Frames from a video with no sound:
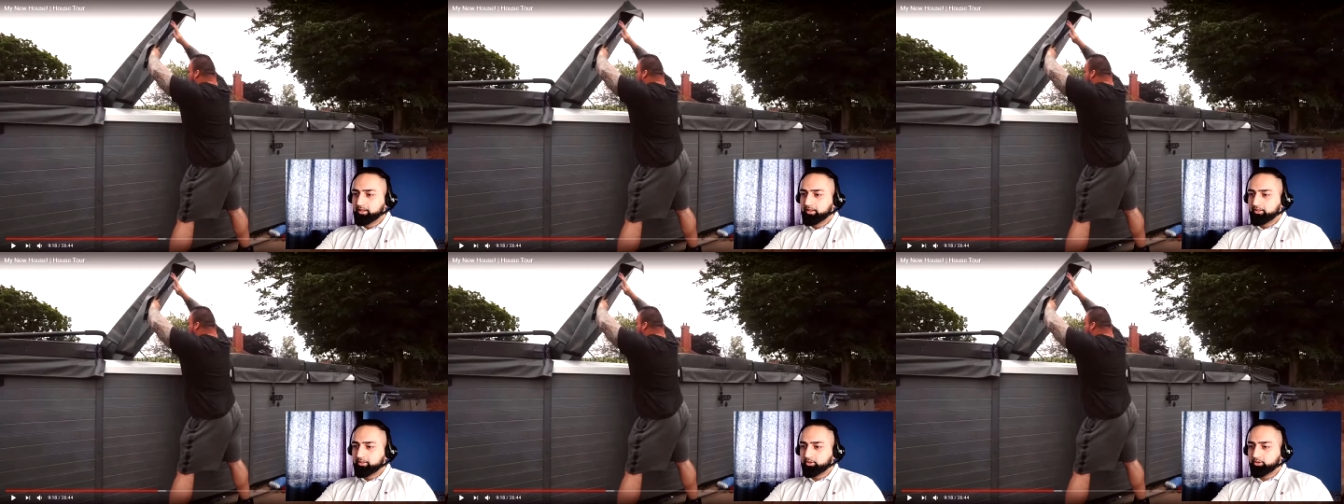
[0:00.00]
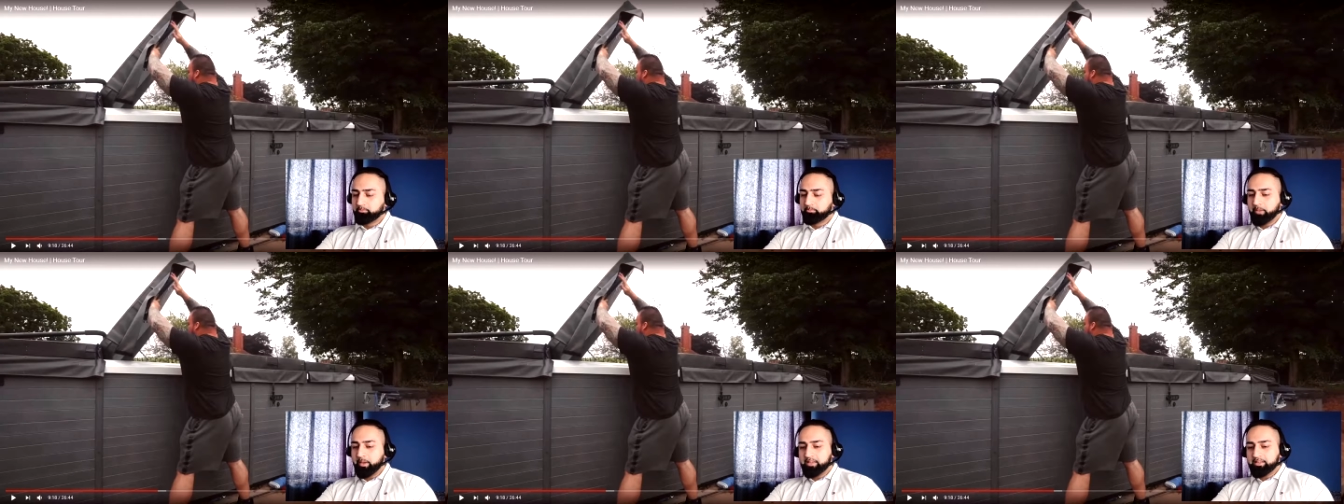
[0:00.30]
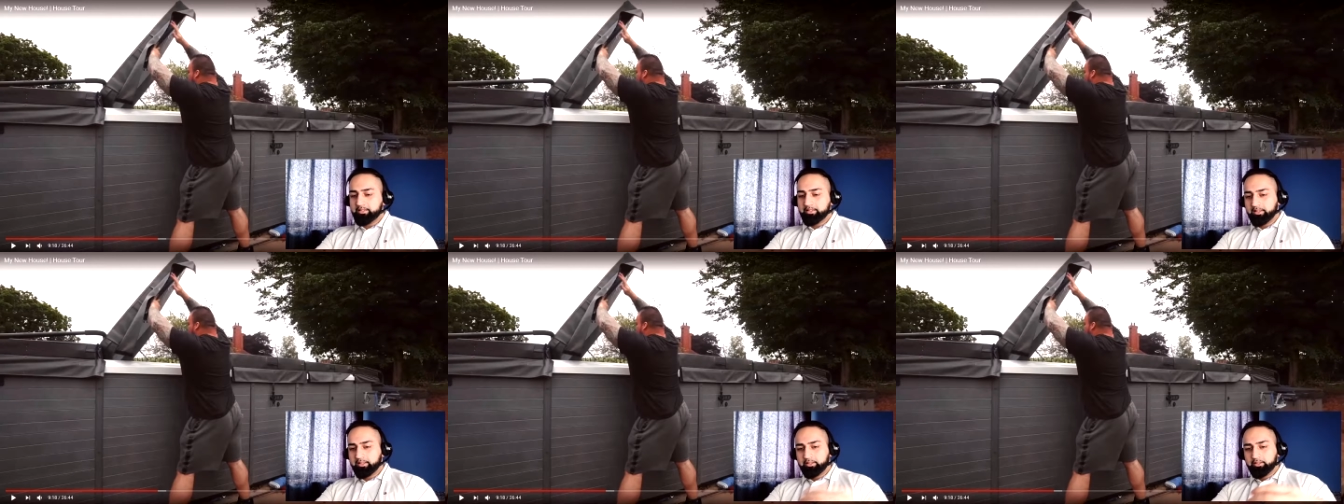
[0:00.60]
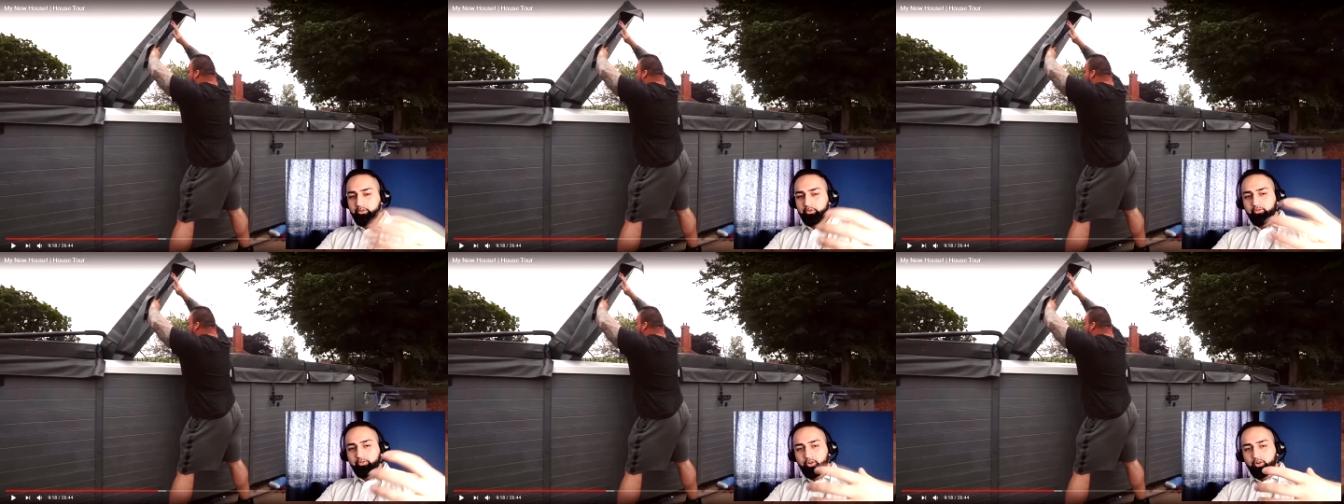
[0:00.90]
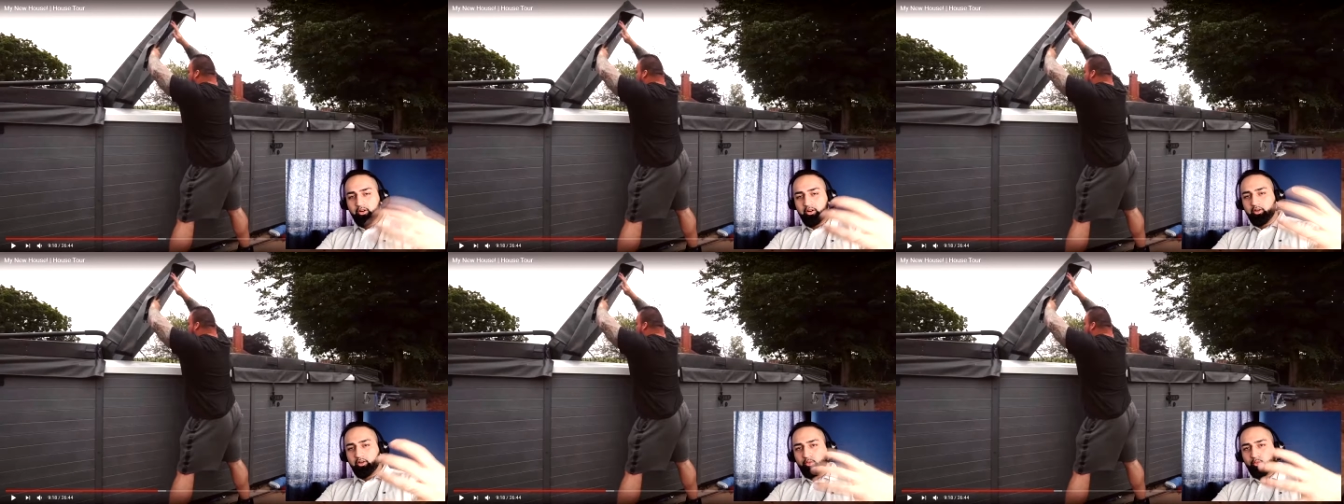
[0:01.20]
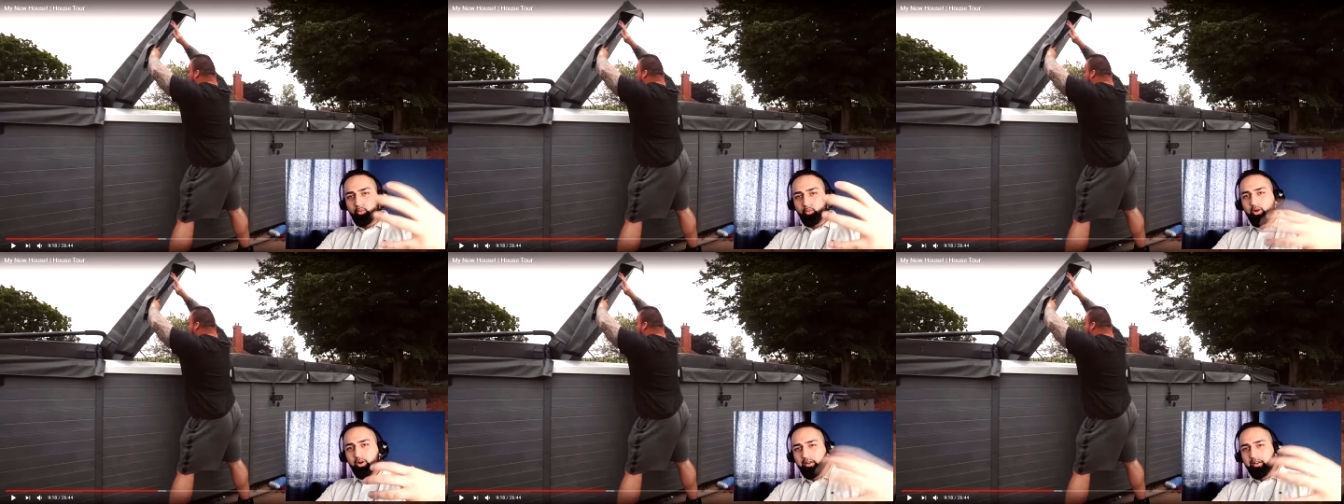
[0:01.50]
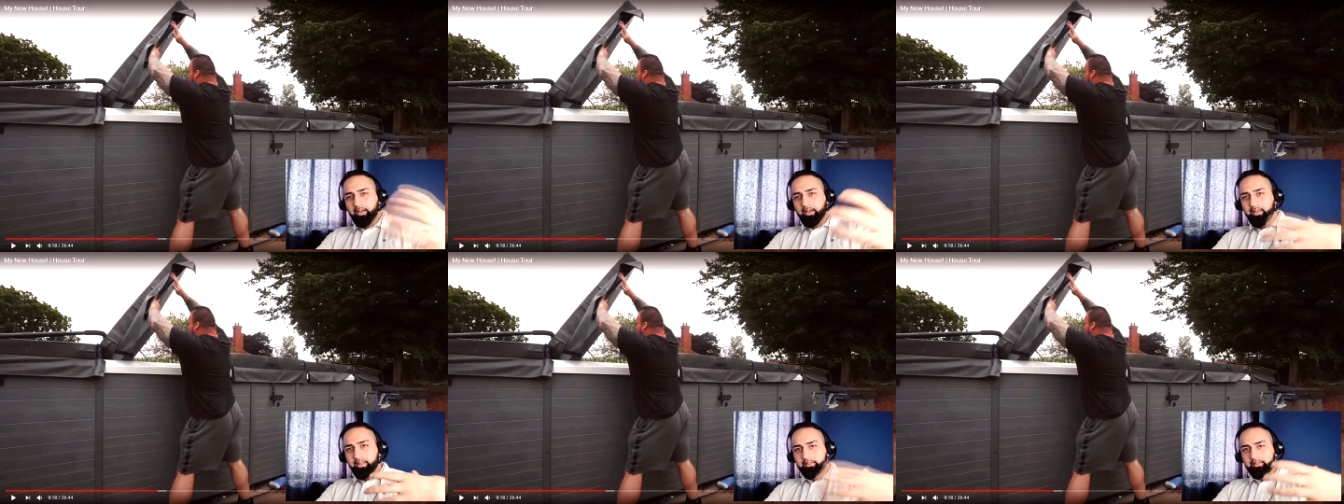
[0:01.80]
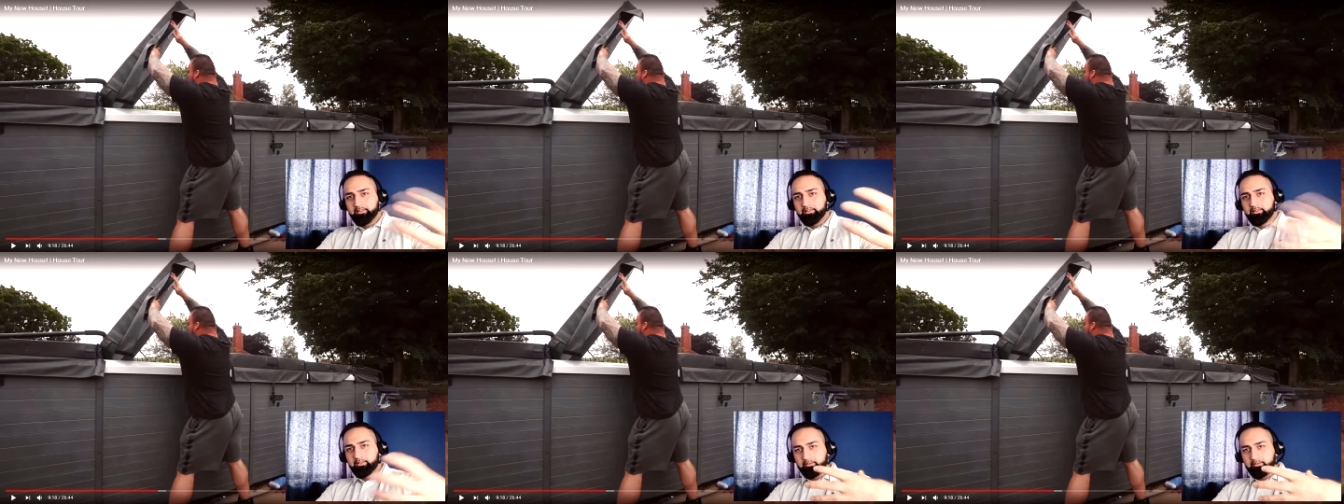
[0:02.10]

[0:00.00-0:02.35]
So basically you've got one end.